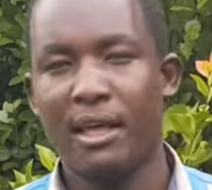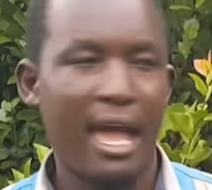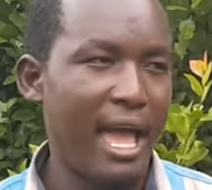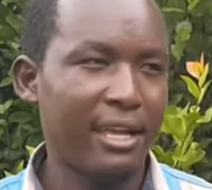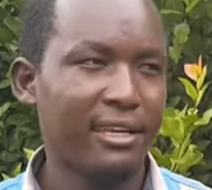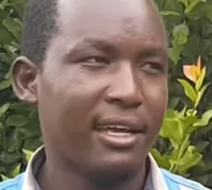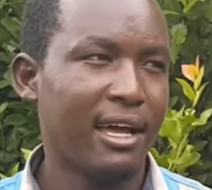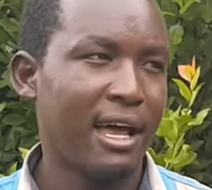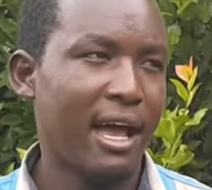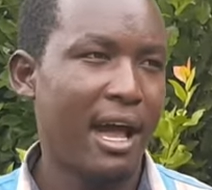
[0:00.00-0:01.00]
And
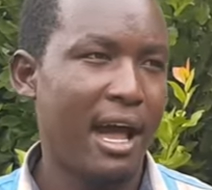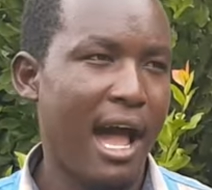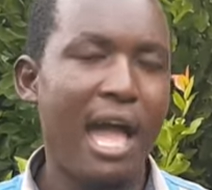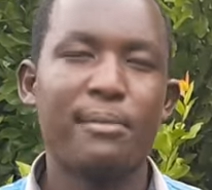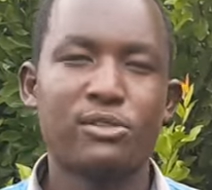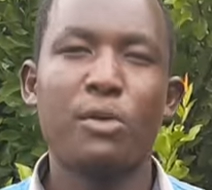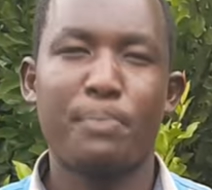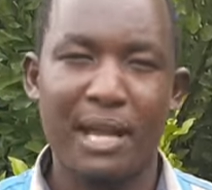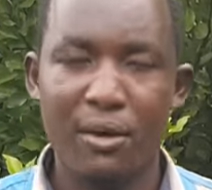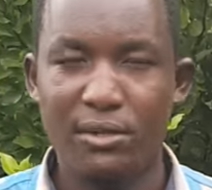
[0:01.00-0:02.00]
I am so
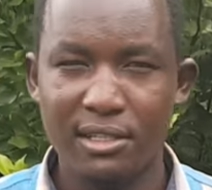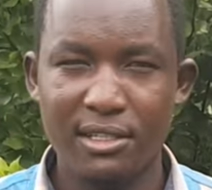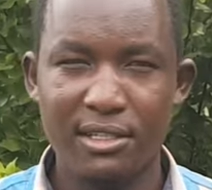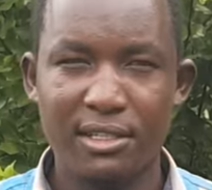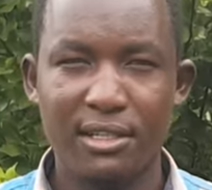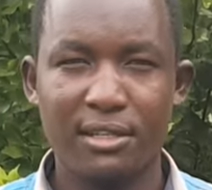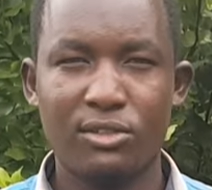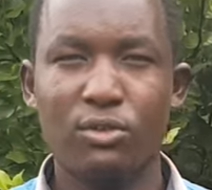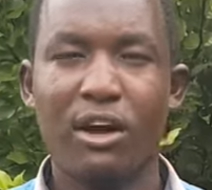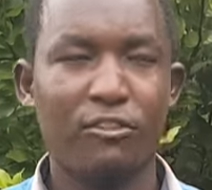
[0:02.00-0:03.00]
proud
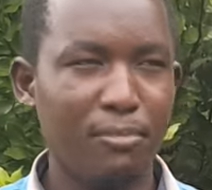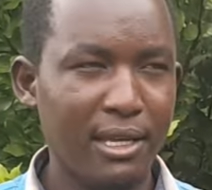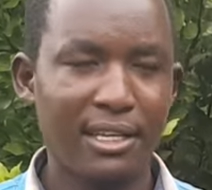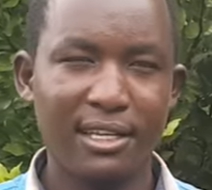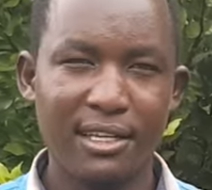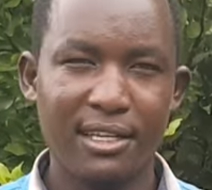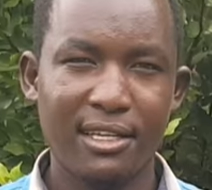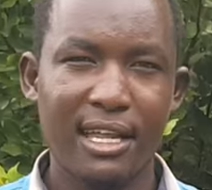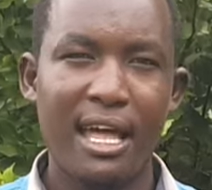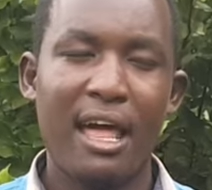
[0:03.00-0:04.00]
to have been
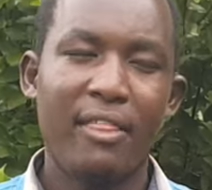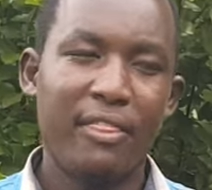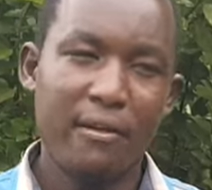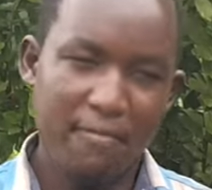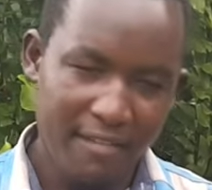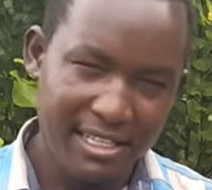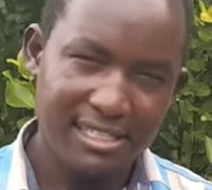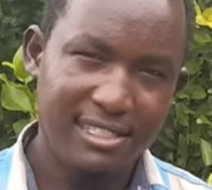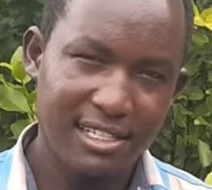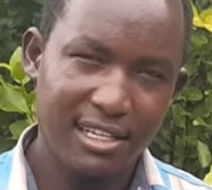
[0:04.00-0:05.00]
the
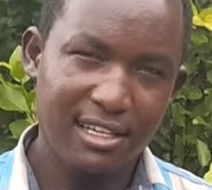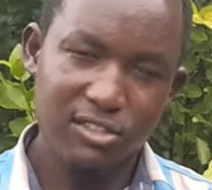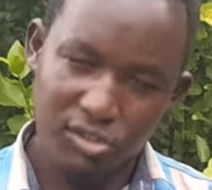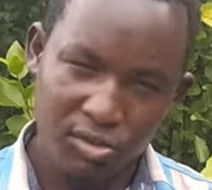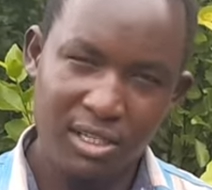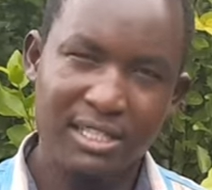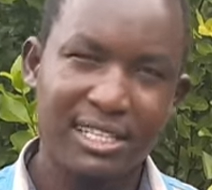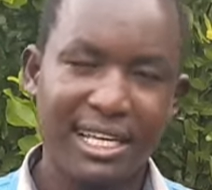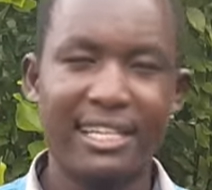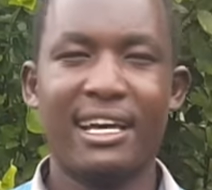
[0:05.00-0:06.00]
first
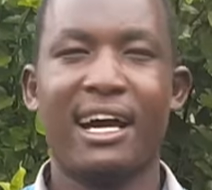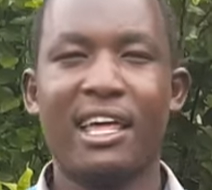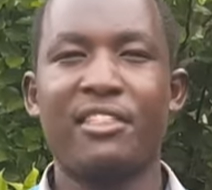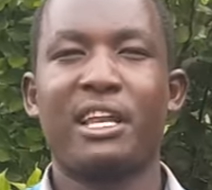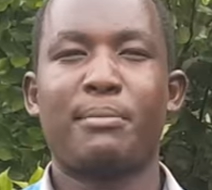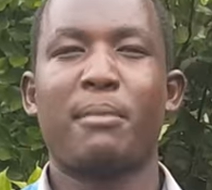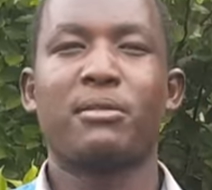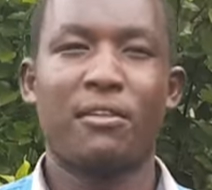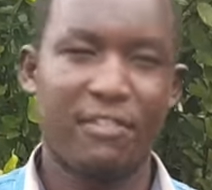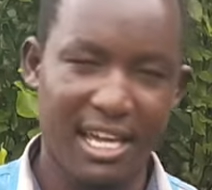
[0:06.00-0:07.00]
student leader in the
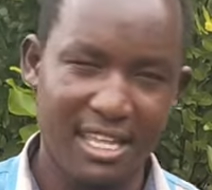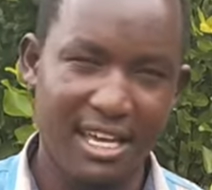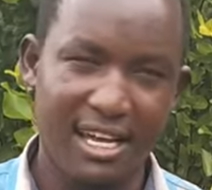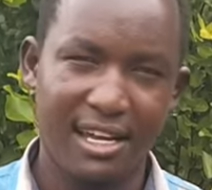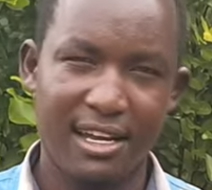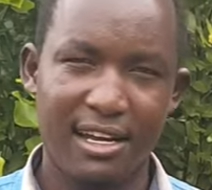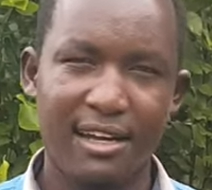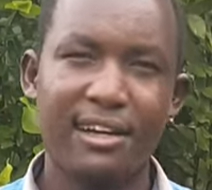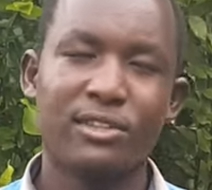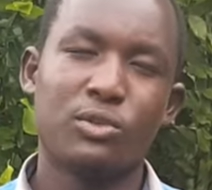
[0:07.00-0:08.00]
Republic of Kenya
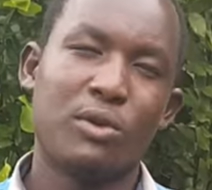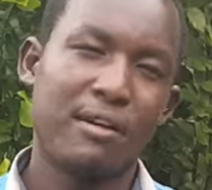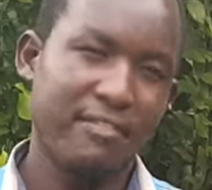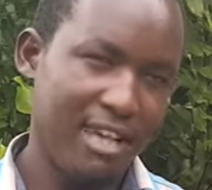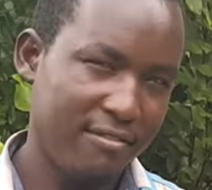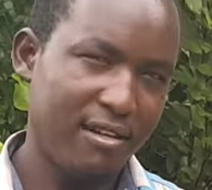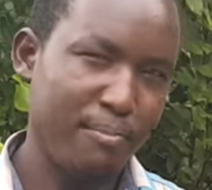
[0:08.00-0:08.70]
to have ever